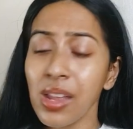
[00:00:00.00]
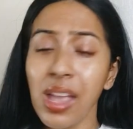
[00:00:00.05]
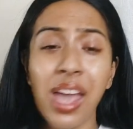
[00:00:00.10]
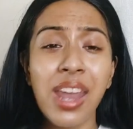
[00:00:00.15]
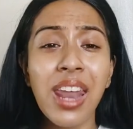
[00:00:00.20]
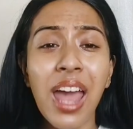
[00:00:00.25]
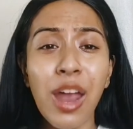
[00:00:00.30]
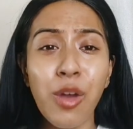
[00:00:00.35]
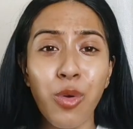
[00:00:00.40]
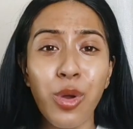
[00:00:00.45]

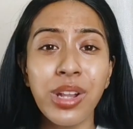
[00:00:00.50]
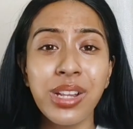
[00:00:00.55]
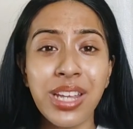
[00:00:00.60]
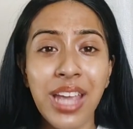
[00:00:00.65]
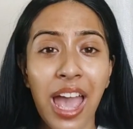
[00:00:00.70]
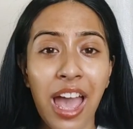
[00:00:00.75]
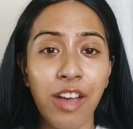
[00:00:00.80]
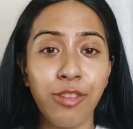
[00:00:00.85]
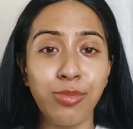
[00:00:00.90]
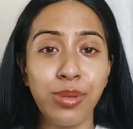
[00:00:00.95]
and I
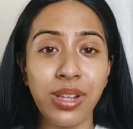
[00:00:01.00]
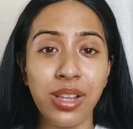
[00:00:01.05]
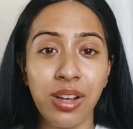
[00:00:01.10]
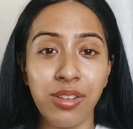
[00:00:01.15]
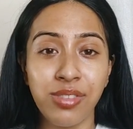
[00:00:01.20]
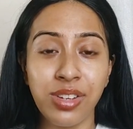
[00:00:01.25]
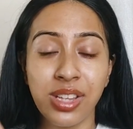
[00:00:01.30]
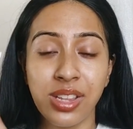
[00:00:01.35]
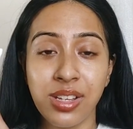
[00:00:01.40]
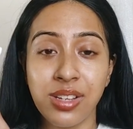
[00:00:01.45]
really have been
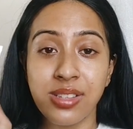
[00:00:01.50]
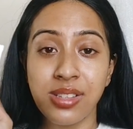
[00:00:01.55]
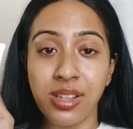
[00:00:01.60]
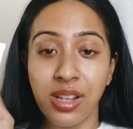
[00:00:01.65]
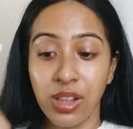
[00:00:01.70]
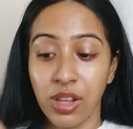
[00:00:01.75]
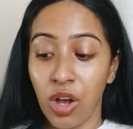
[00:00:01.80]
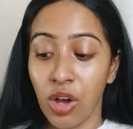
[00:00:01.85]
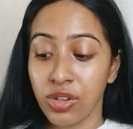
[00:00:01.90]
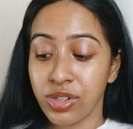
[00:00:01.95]
loving
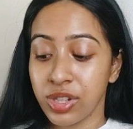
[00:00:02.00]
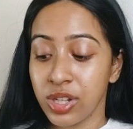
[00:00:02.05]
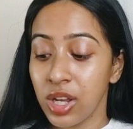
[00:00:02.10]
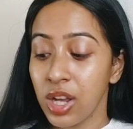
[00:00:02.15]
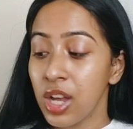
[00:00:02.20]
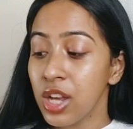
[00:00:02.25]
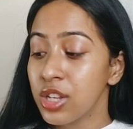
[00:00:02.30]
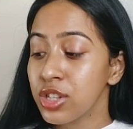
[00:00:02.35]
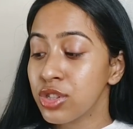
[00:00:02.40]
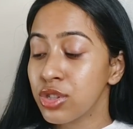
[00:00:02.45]
this a lot.
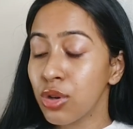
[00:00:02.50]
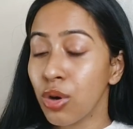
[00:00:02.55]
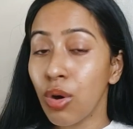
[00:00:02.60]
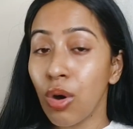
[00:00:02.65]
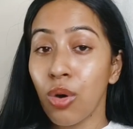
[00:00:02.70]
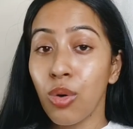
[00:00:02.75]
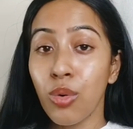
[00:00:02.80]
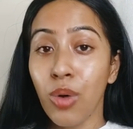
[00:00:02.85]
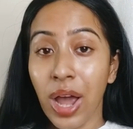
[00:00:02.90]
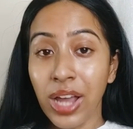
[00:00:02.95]

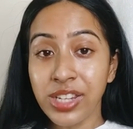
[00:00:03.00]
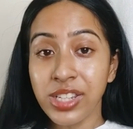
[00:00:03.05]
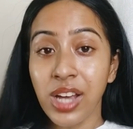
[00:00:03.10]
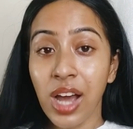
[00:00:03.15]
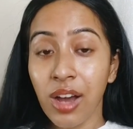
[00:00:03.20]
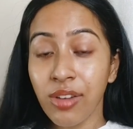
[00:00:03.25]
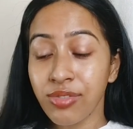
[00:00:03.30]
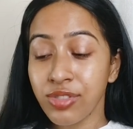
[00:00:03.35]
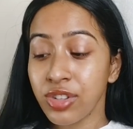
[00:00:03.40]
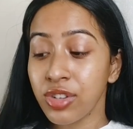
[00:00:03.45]
So right
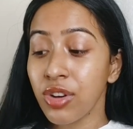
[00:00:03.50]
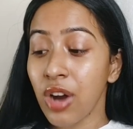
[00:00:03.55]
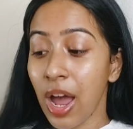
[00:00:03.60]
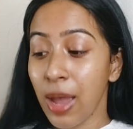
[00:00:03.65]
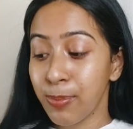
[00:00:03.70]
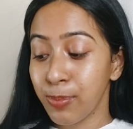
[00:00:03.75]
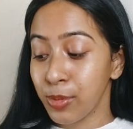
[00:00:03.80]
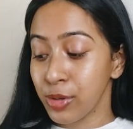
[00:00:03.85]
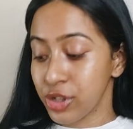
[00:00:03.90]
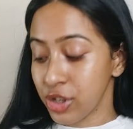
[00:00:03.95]
after
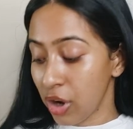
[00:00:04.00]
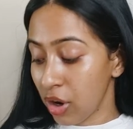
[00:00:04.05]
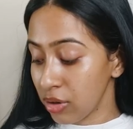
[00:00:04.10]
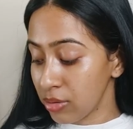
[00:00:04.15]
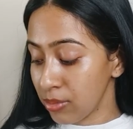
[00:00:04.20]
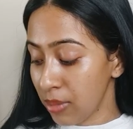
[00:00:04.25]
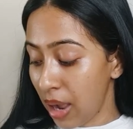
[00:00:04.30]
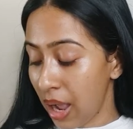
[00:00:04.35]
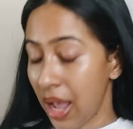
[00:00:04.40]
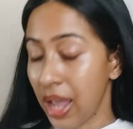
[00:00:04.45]
I put
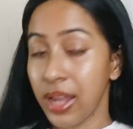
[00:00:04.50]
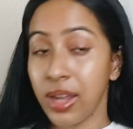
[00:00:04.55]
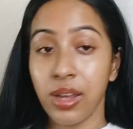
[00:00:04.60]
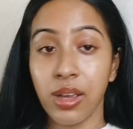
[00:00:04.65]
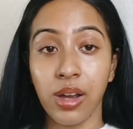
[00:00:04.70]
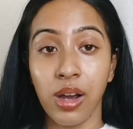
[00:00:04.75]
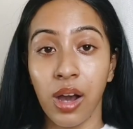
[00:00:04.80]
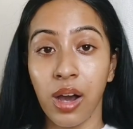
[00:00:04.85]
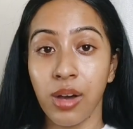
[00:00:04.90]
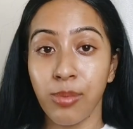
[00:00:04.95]
on
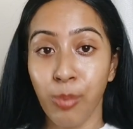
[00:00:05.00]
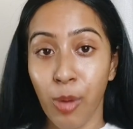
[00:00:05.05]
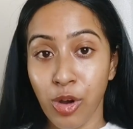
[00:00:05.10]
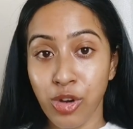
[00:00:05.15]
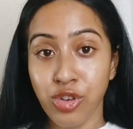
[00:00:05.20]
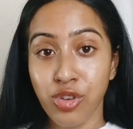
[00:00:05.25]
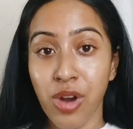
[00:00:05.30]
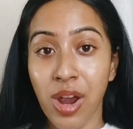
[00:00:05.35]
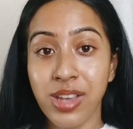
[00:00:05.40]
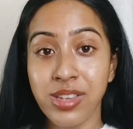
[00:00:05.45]
my
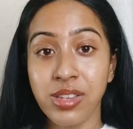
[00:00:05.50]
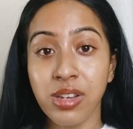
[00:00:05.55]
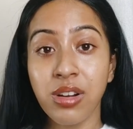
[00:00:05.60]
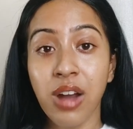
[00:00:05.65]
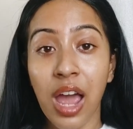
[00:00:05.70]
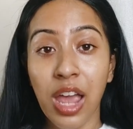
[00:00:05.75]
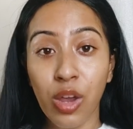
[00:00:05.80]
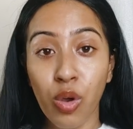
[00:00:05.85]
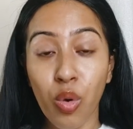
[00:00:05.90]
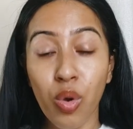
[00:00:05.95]

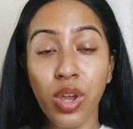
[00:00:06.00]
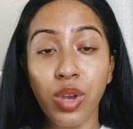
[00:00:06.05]
moisturizer, I go